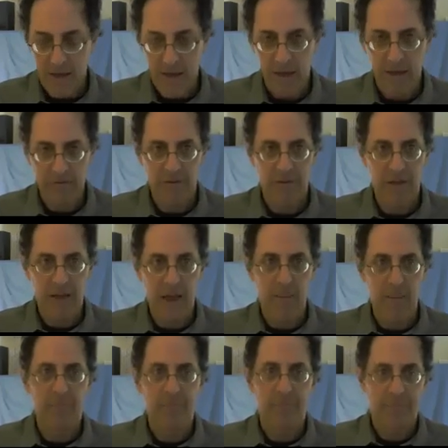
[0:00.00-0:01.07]

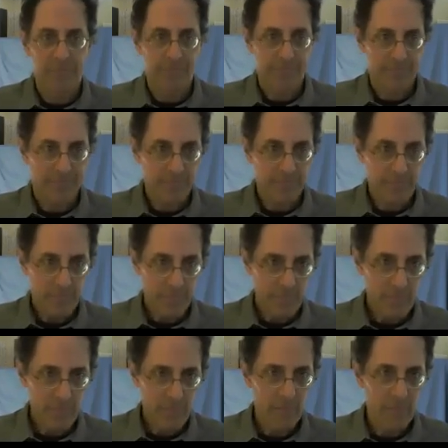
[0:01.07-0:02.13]
STM,
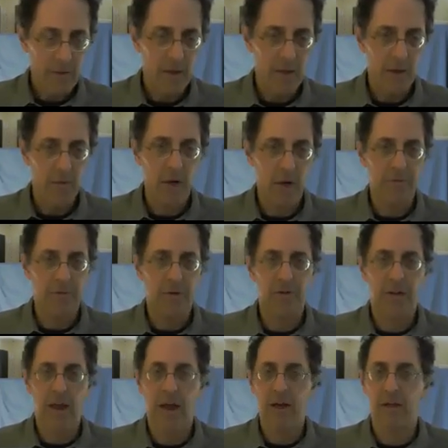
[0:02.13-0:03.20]
we're going to
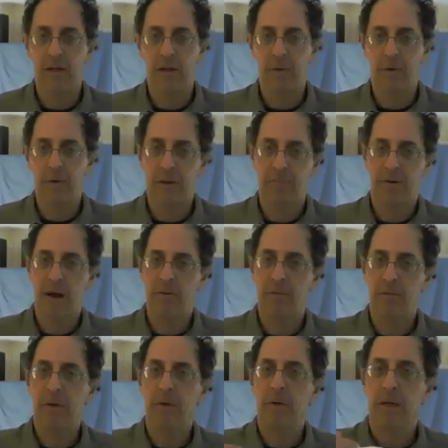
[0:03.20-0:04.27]
first calculate what the
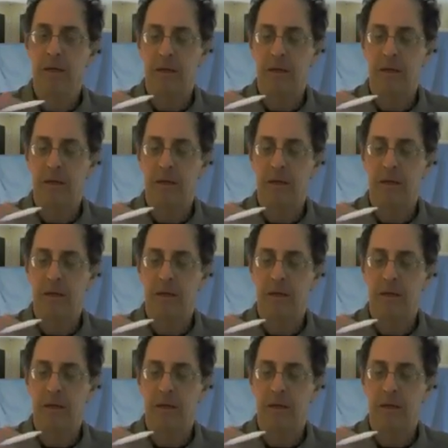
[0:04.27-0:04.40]
probability